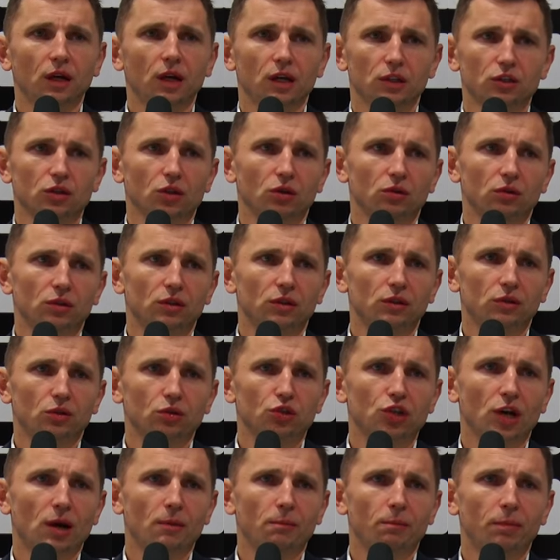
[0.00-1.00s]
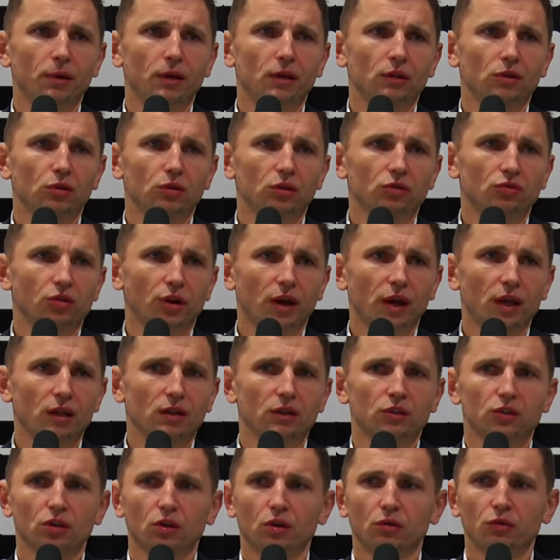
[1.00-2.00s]
So to jump into the train,
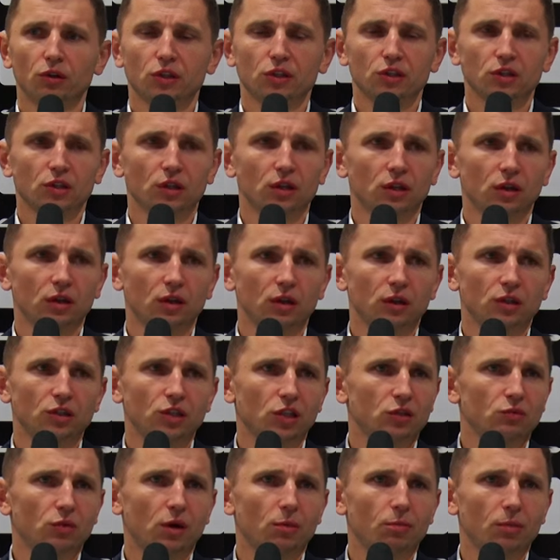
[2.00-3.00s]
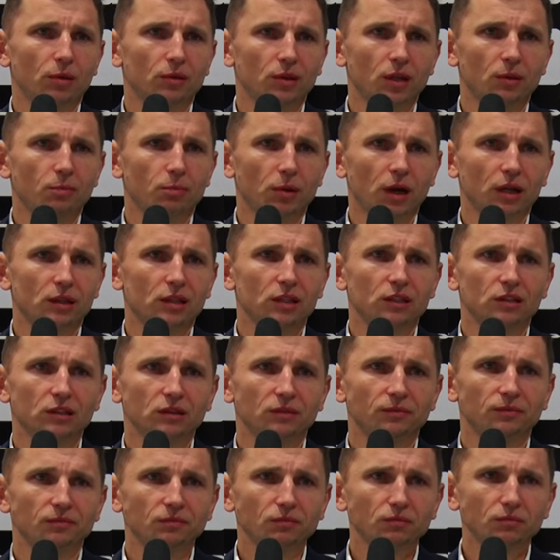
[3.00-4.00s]
so it's just one team practice,
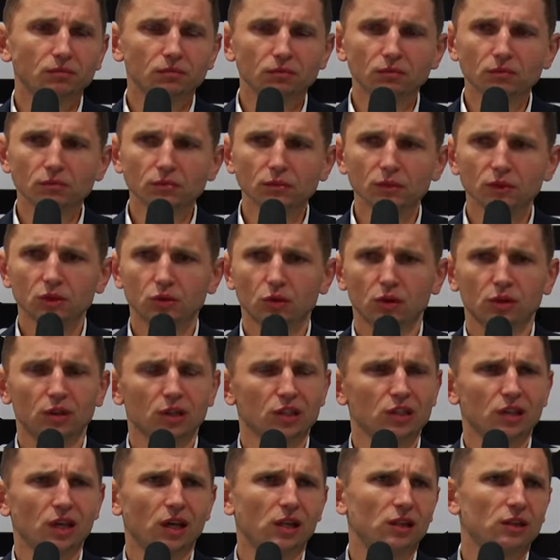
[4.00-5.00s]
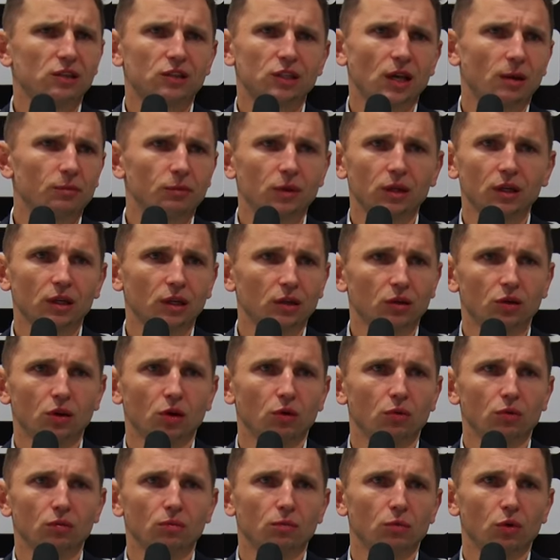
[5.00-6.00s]
to understand something,
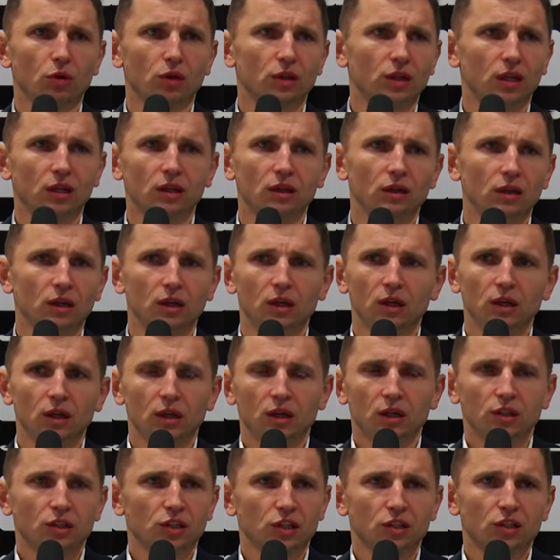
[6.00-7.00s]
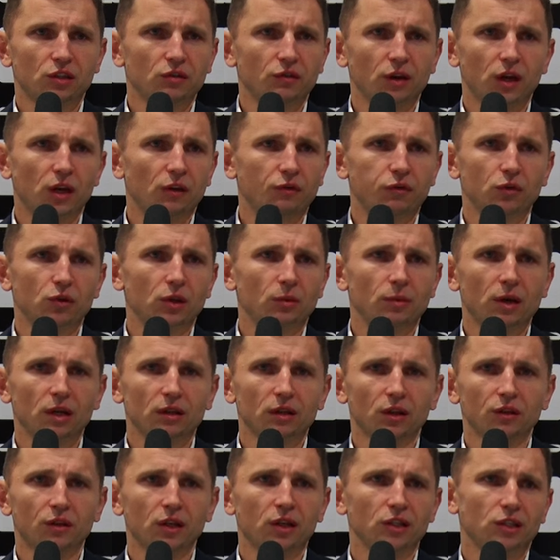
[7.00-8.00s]
more than just very
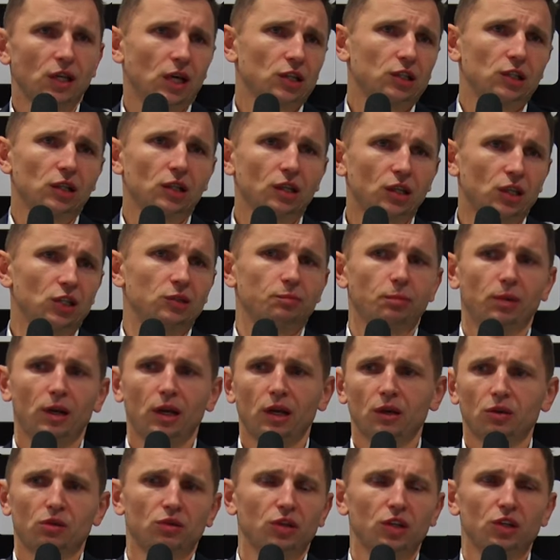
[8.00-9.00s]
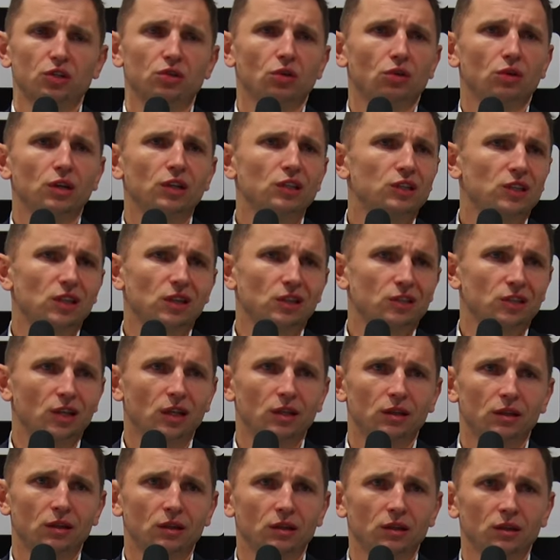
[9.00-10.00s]
fundamental things. Actually, he's playing on his own instincts,
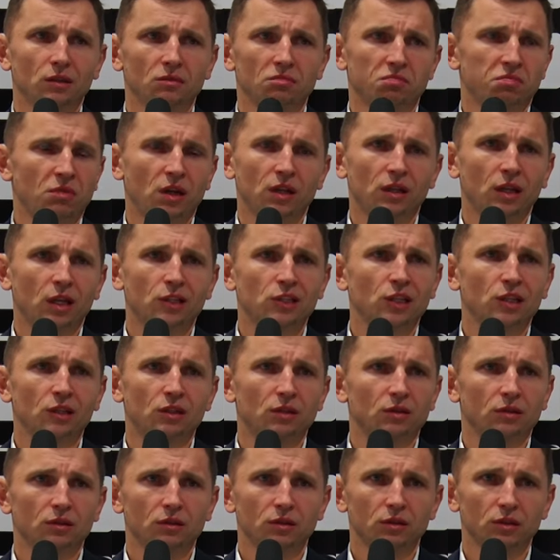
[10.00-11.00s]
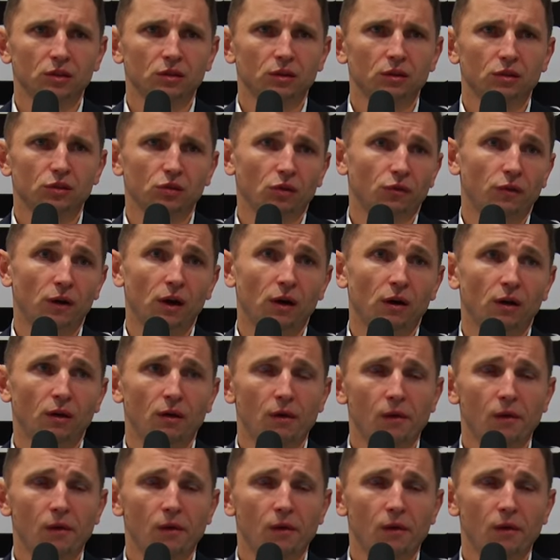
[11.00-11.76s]
and that's it so far.